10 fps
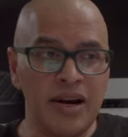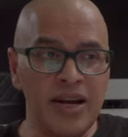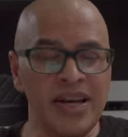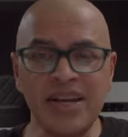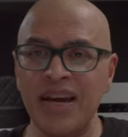
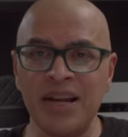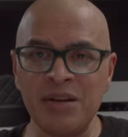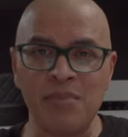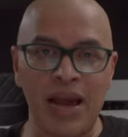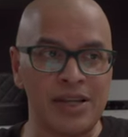And I can't
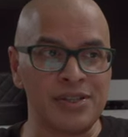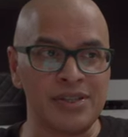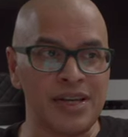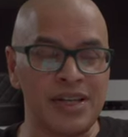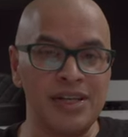
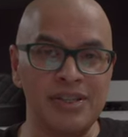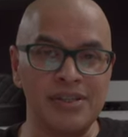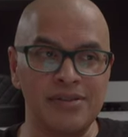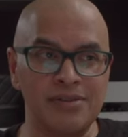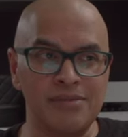imagine that
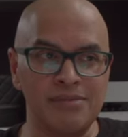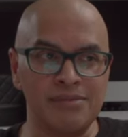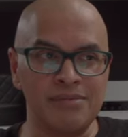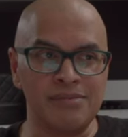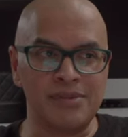
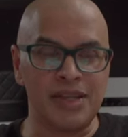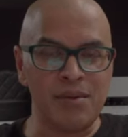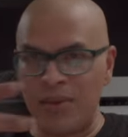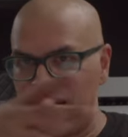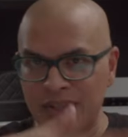they
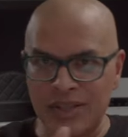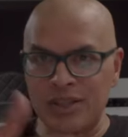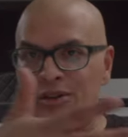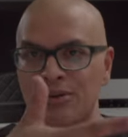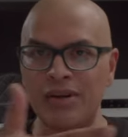made this
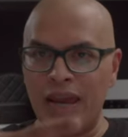look